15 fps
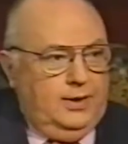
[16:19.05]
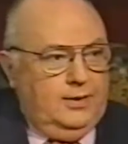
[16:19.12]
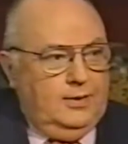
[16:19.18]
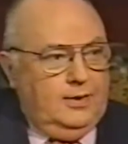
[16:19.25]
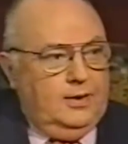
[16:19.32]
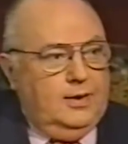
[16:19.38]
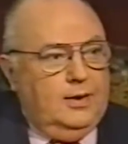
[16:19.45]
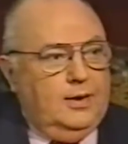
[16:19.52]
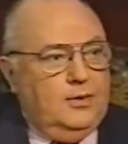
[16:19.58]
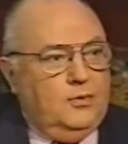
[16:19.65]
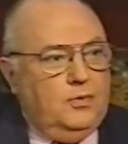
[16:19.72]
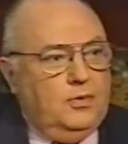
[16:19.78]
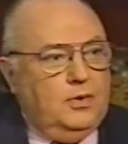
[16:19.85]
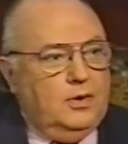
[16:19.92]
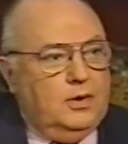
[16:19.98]

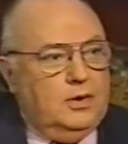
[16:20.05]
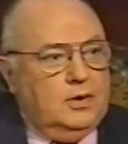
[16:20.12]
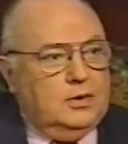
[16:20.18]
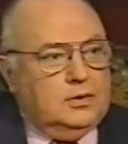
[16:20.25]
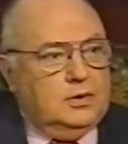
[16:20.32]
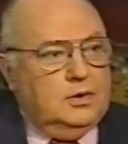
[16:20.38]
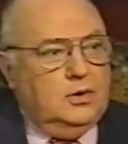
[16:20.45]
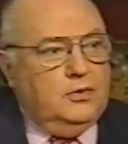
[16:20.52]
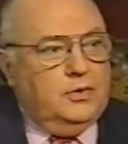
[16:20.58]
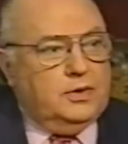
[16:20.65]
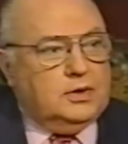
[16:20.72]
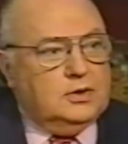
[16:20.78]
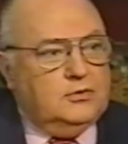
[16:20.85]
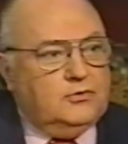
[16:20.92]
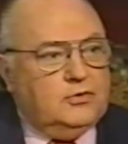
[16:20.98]
the
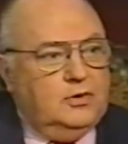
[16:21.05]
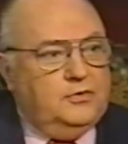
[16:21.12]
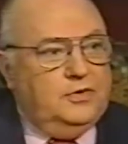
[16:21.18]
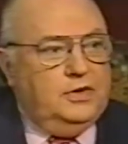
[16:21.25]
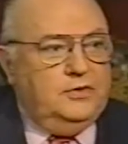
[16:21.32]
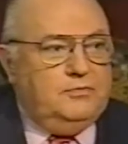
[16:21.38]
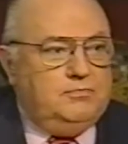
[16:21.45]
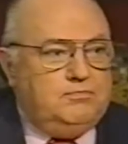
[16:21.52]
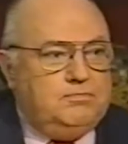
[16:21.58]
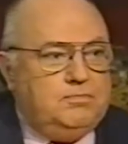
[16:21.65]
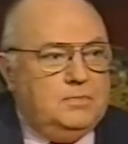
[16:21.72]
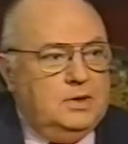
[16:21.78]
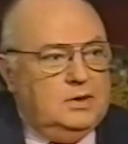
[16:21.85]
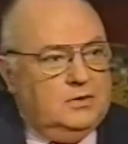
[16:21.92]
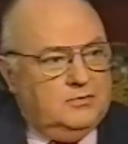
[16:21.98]
conservative
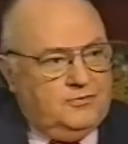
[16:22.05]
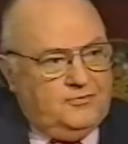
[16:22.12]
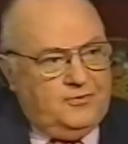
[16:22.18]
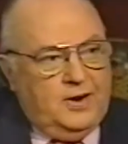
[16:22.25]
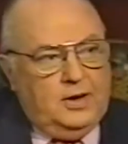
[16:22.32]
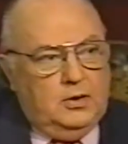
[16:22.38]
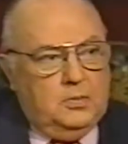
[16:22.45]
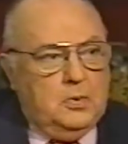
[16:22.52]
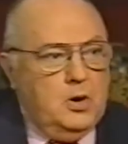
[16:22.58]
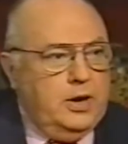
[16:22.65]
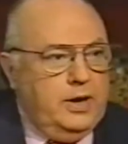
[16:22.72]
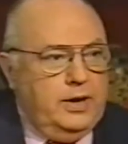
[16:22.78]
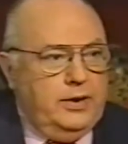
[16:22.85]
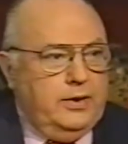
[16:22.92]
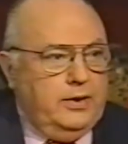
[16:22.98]

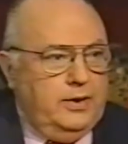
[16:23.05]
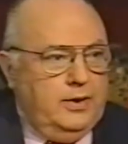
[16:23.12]
firebrand.